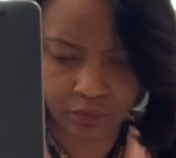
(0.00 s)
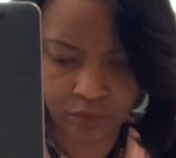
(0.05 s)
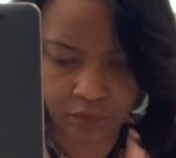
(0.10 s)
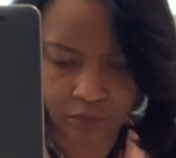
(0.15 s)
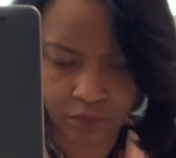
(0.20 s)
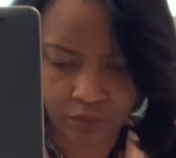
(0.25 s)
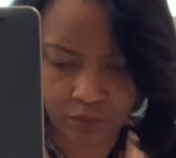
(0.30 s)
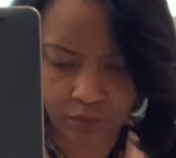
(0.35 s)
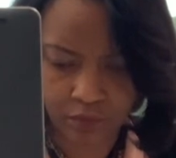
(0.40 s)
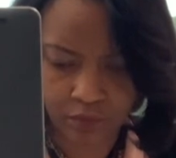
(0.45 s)

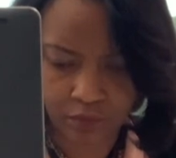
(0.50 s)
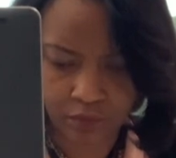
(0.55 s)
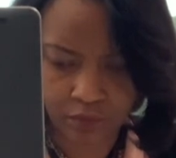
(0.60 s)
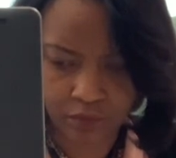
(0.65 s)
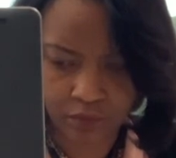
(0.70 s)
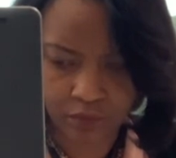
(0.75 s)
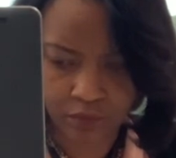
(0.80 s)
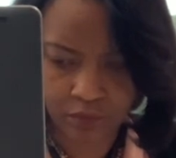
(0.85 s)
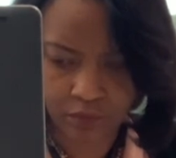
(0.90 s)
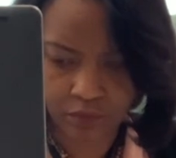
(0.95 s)

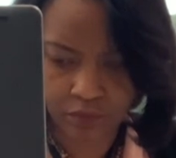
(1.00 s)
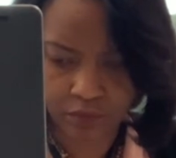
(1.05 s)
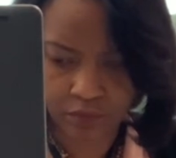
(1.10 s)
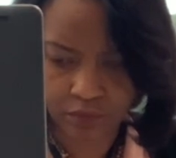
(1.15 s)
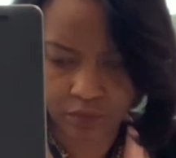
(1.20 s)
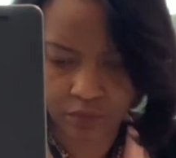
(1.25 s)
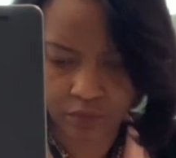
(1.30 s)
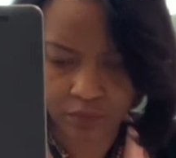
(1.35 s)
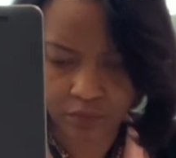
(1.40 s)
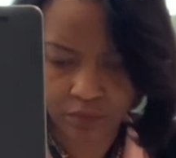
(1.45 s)

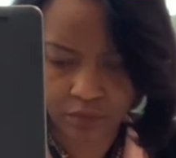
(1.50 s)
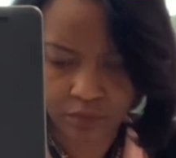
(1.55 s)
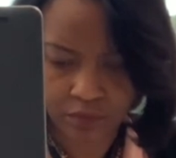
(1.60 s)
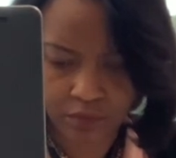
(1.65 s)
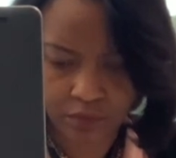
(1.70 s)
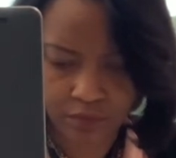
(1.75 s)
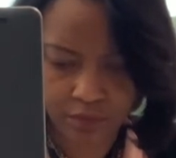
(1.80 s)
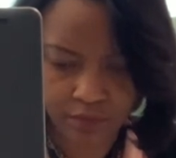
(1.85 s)
(silence)